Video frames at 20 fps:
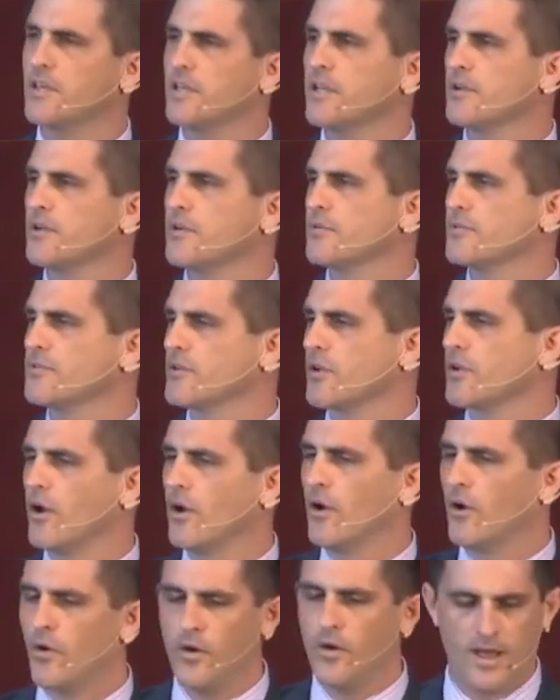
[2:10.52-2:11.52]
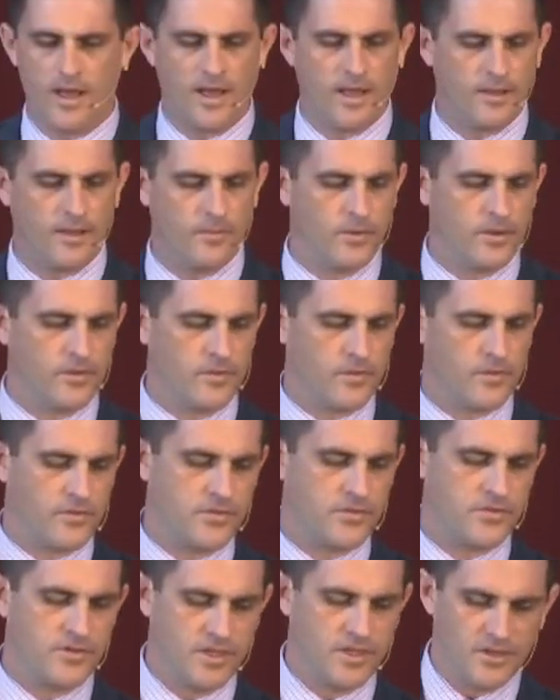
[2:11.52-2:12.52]
years ago, I was
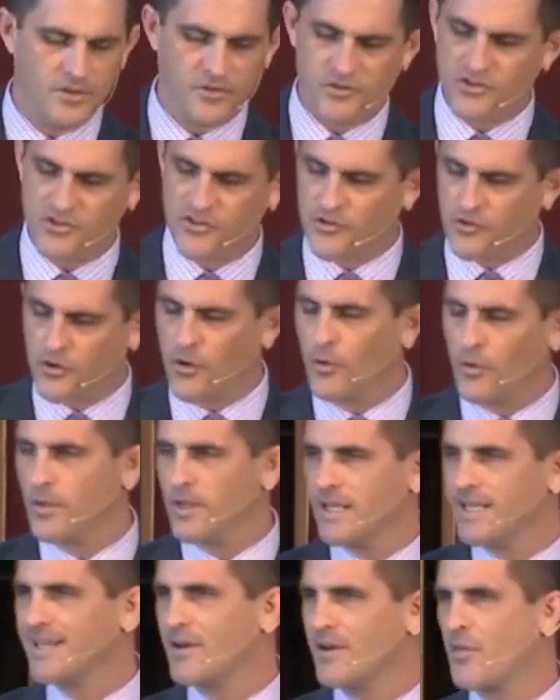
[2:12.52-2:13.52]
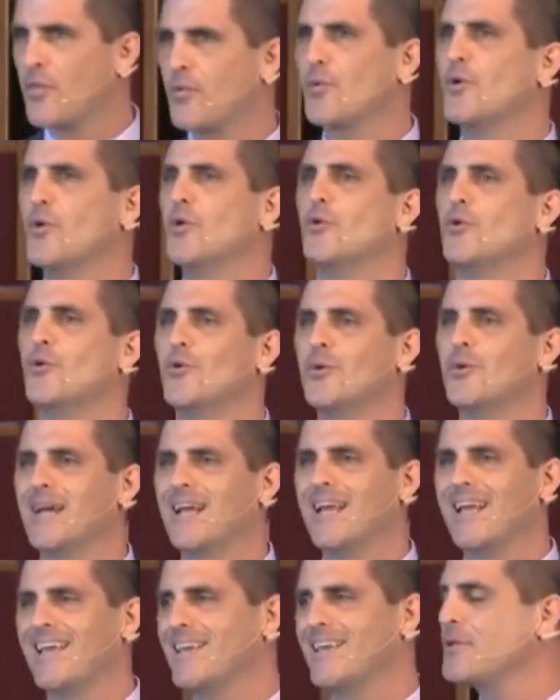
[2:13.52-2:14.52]
strolling through
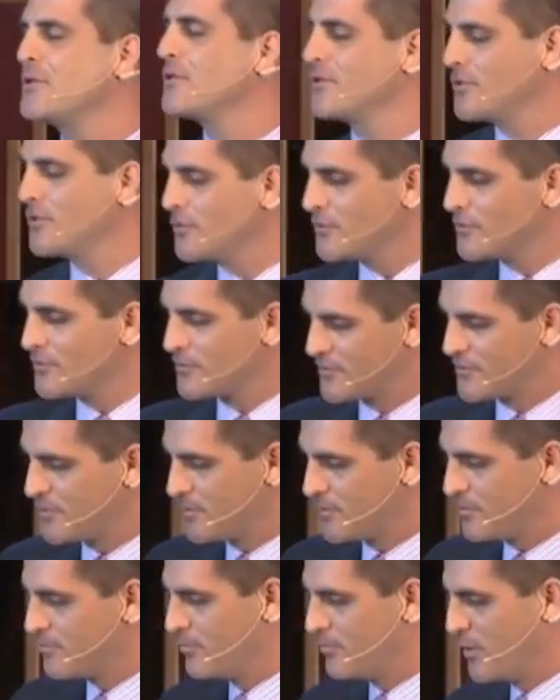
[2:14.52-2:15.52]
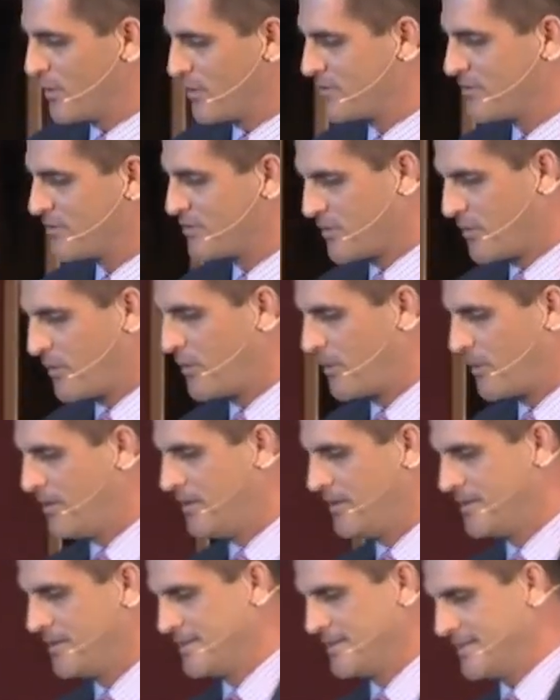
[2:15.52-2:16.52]
a used
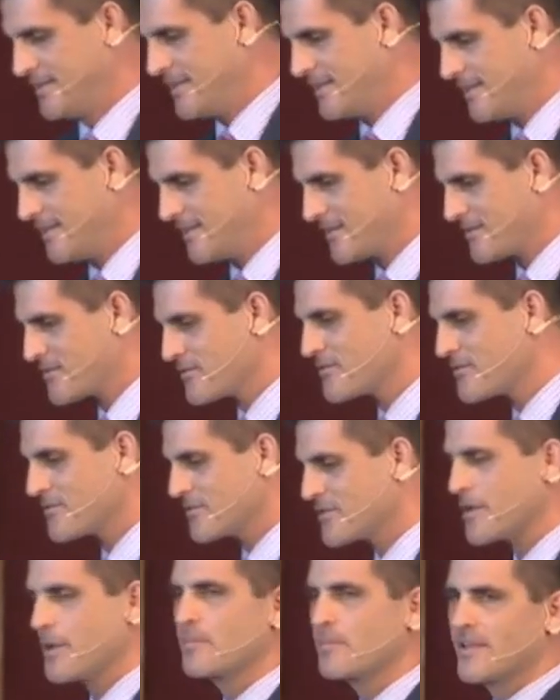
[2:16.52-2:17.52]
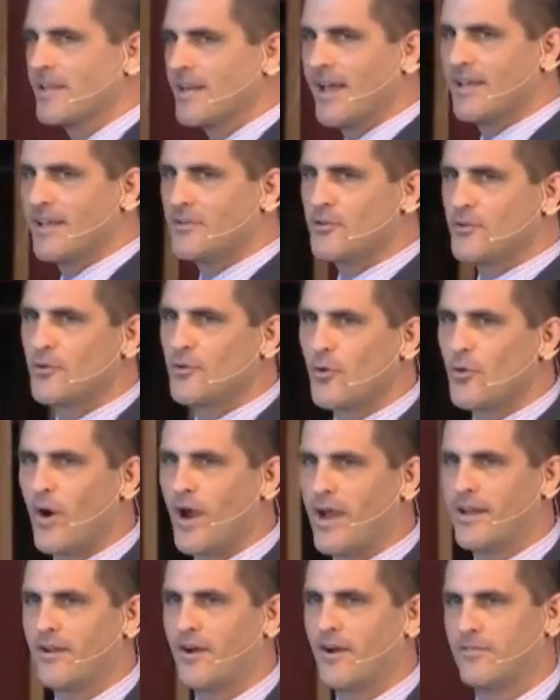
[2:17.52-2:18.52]
bookstore, uh, something I do
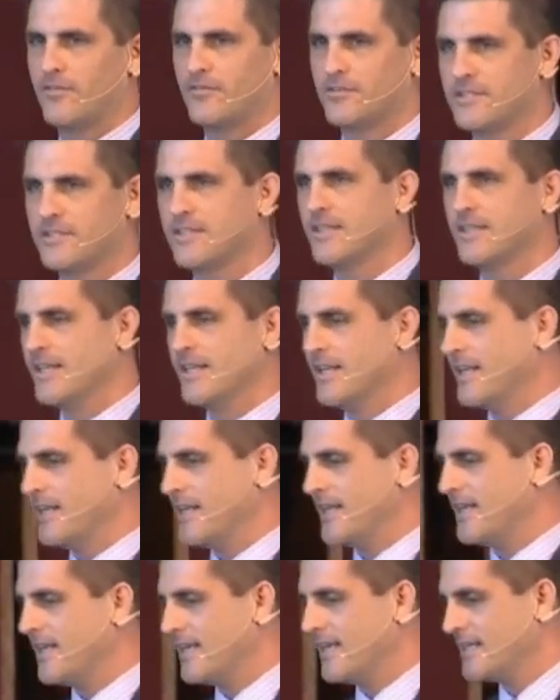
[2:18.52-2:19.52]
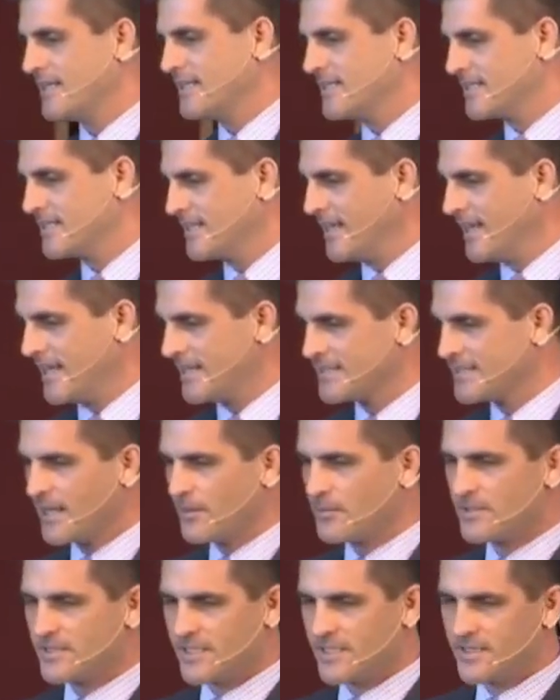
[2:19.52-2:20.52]
quite often. And as I
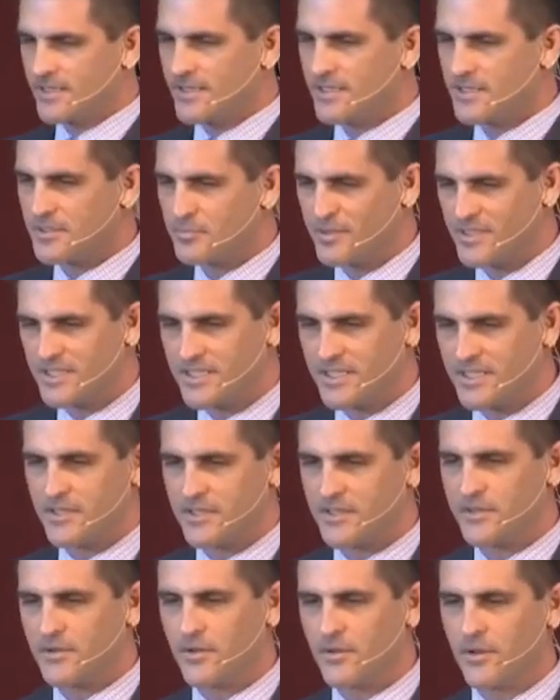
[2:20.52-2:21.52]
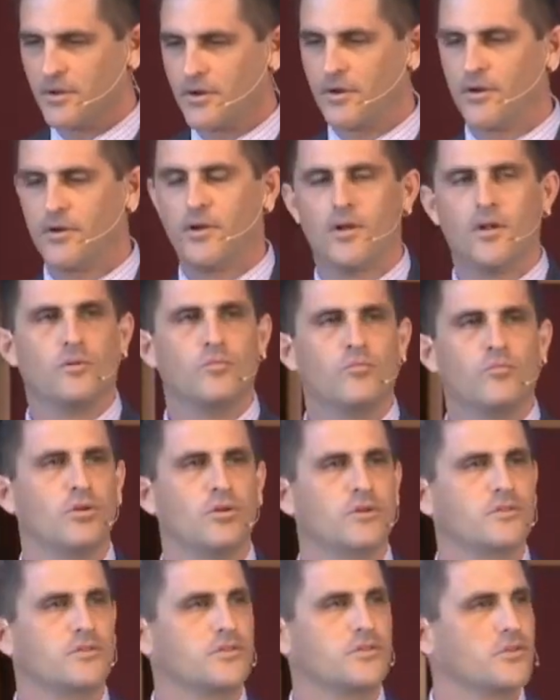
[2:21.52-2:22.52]
was in this particular
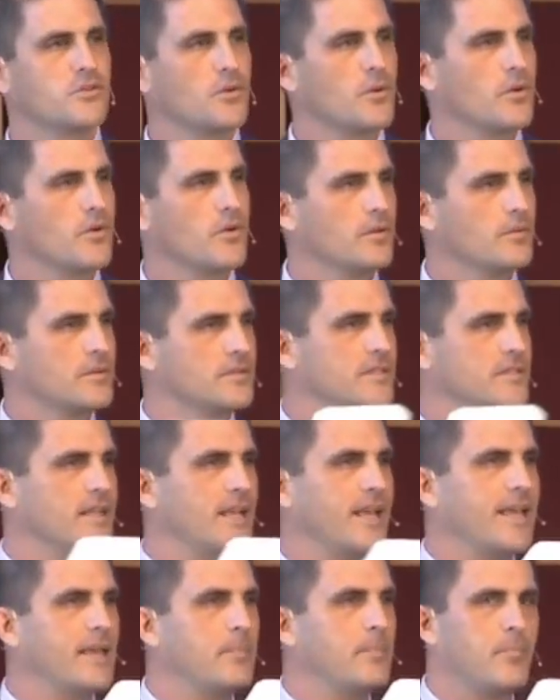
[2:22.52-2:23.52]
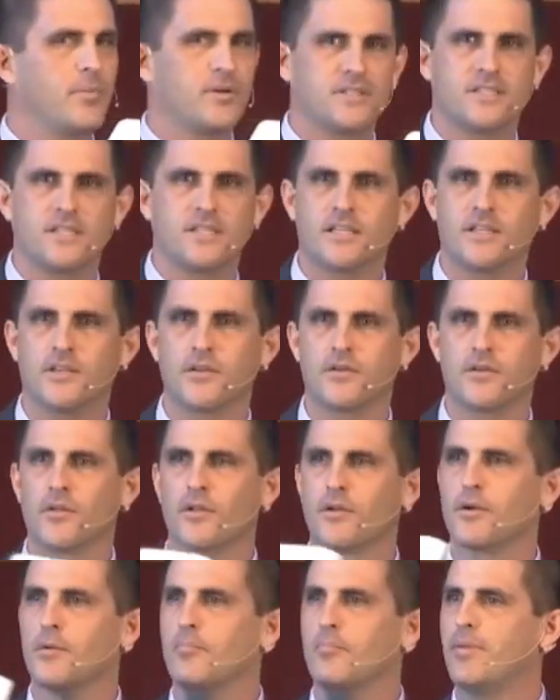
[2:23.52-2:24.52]
bookstore, there was a
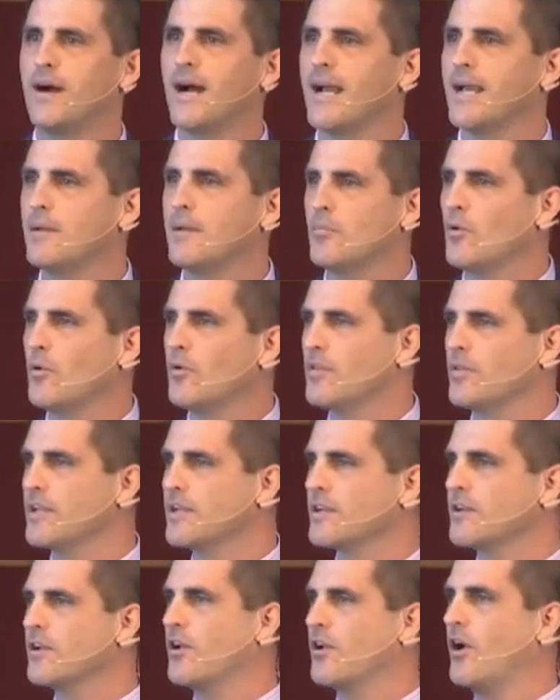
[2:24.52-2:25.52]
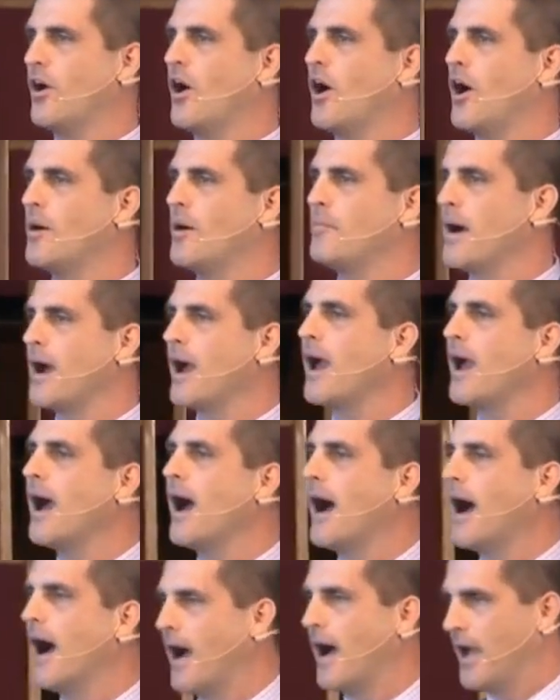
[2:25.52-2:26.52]
particular Bible that caught my
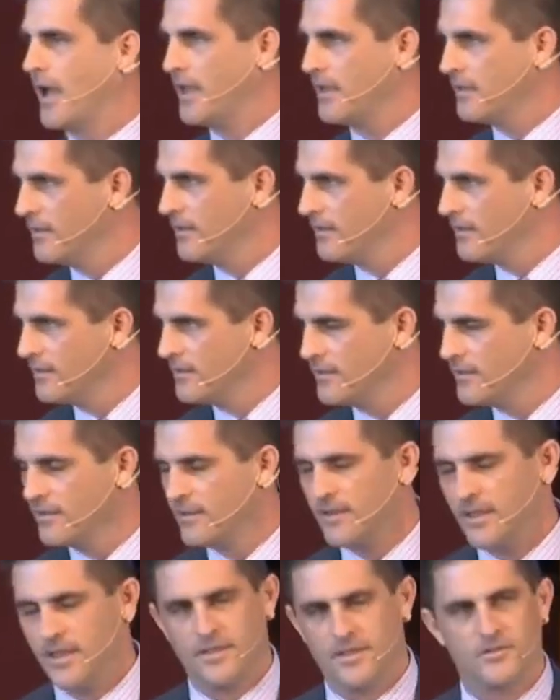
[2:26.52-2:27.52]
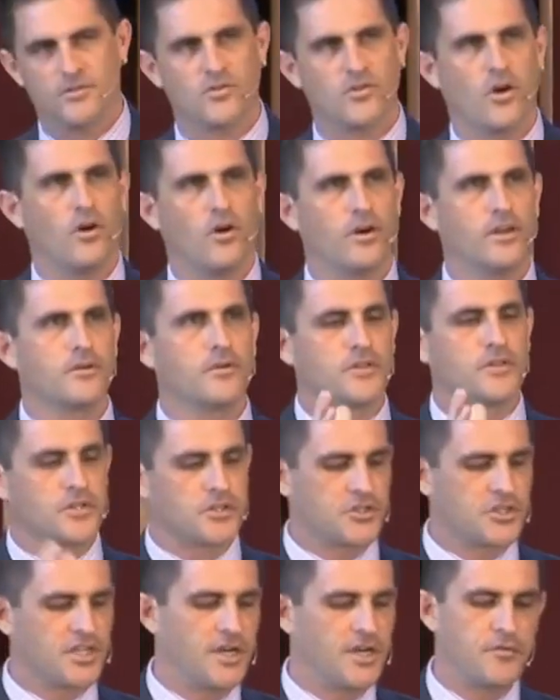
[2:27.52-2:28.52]
eye saw it on the
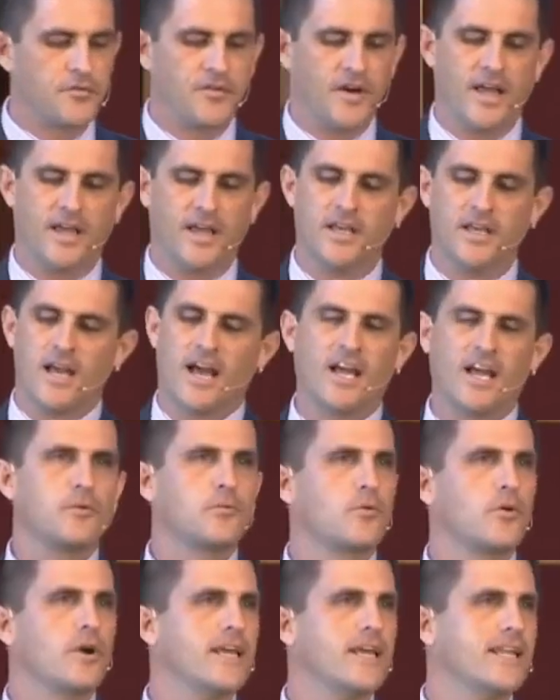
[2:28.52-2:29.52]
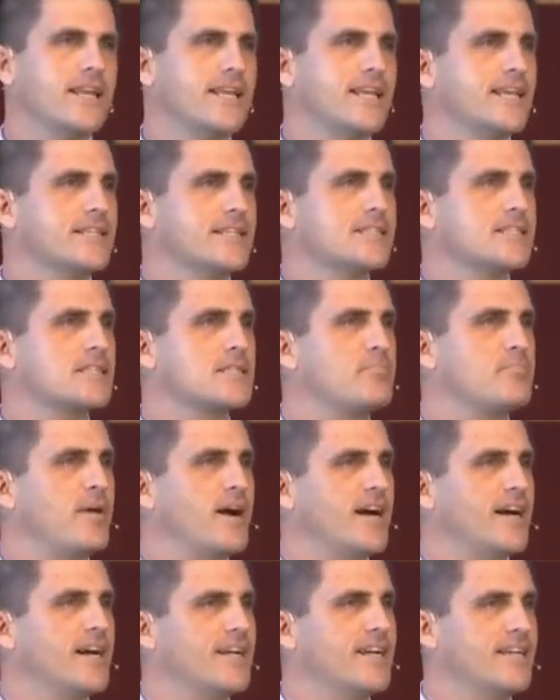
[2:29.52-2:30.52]
shelf. I, I read its
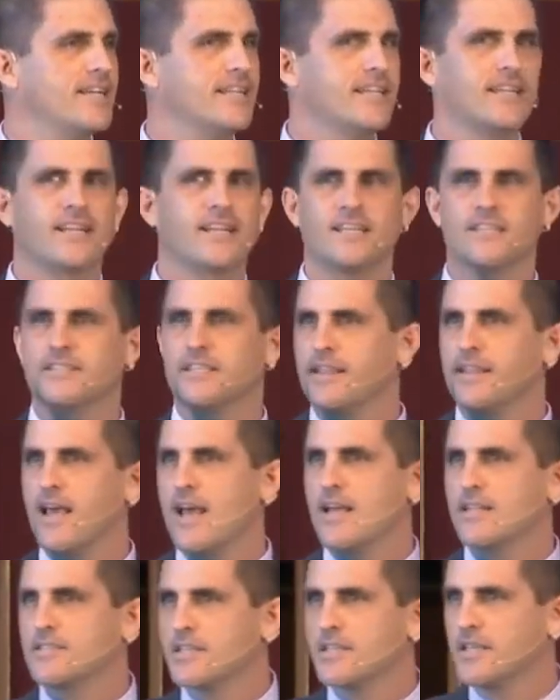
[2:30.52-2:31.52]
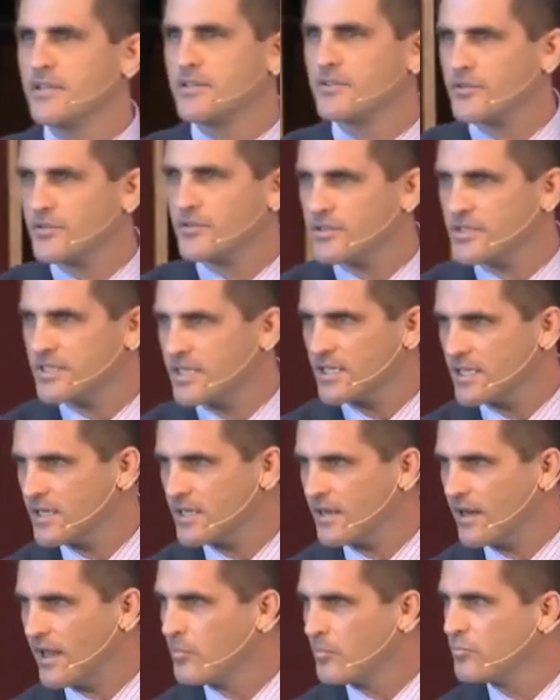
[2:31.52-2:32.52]
spine and I said, That's
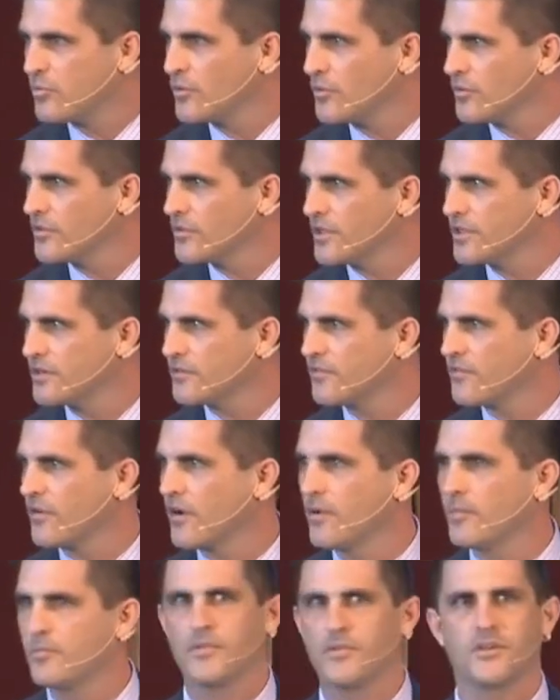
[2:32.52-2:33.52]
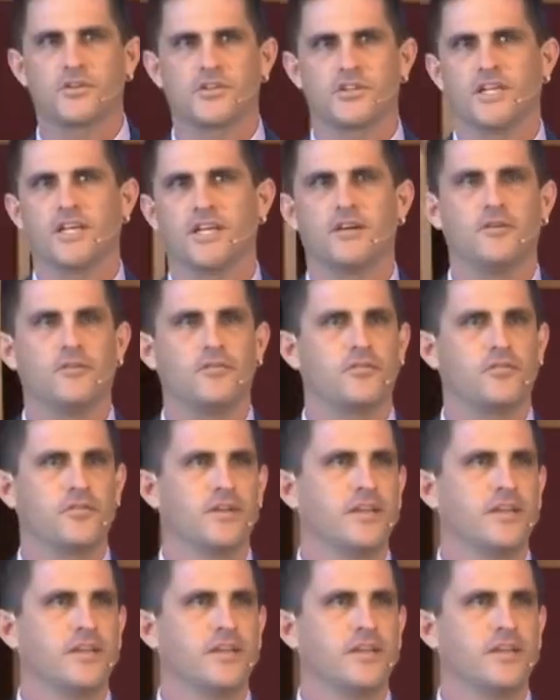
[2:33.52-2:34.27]
interesting. And I pulled it from the shelf.